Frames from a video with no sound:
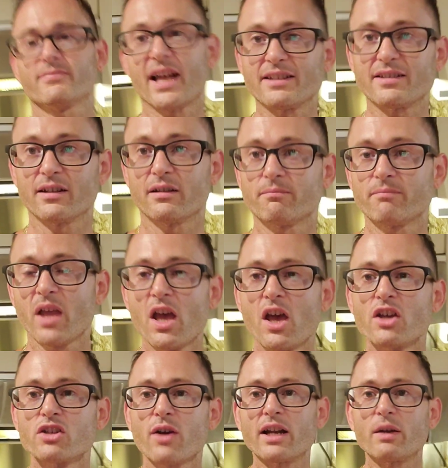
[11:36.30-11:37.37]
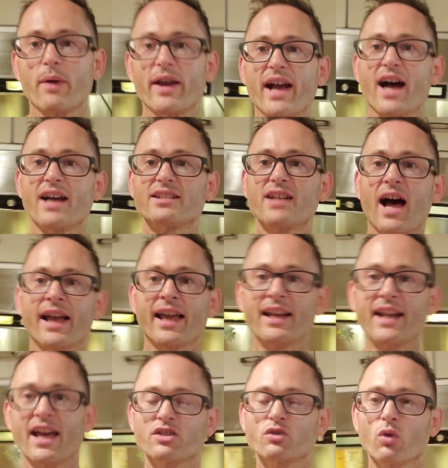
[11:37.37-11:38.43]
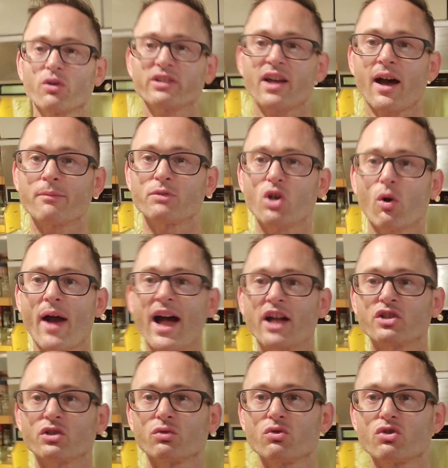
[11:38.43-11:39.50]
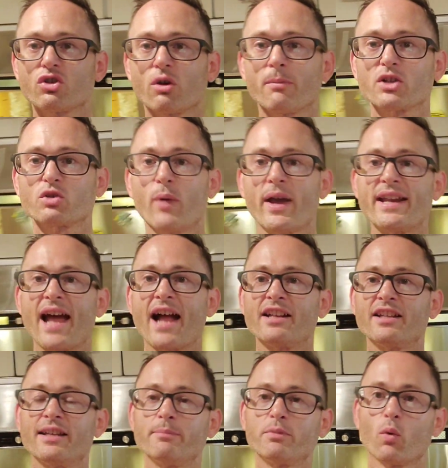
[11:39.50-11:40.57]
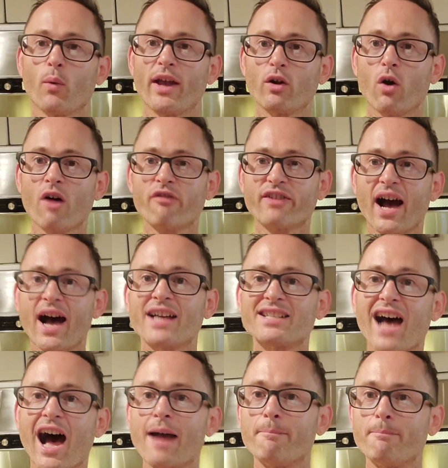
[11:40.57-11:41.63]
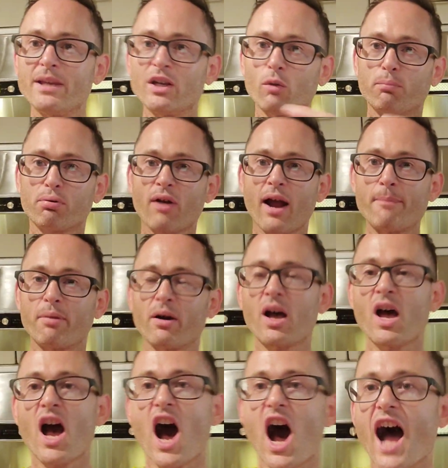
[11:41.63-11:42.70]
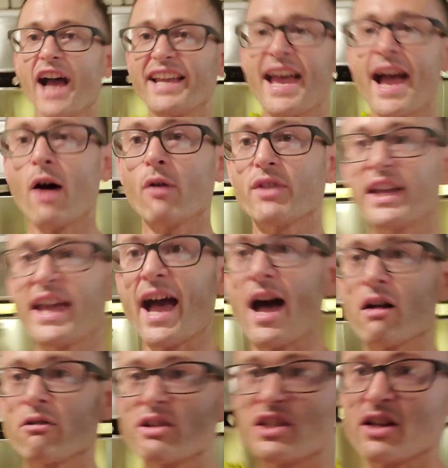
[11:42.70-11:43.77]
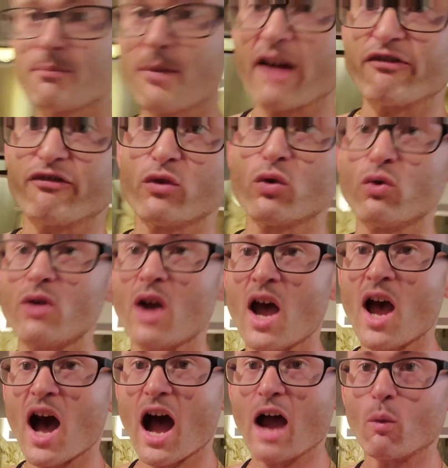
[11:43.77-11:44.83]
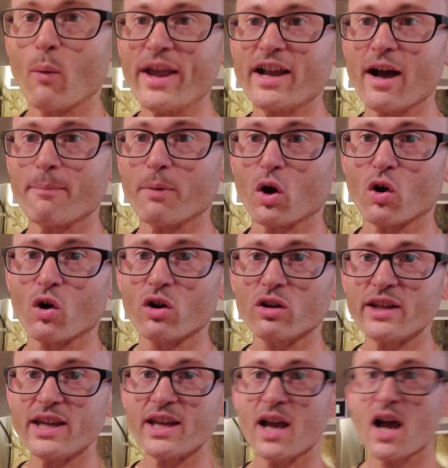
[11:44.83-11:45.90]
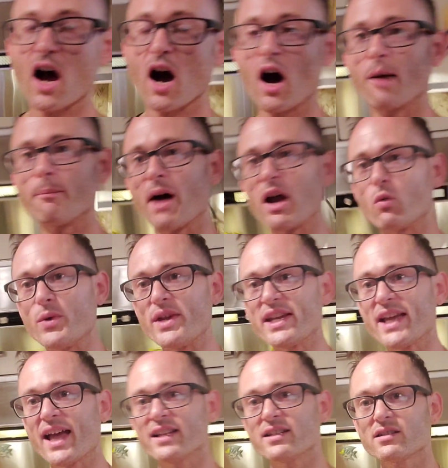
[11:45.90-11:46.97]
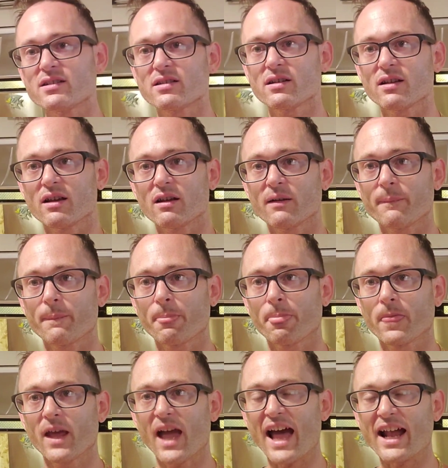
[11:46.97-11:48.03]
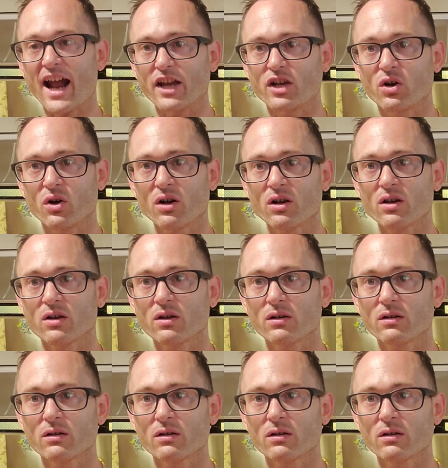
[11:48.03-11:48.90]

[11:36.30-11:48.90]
That's it. So anyway, guys, I get asked all the time, Joe, how'd you lose so much weight? How do you keep the weight off? Guys, I meal prep. I count the calories in my food. I wake up early on my weekends, and I cook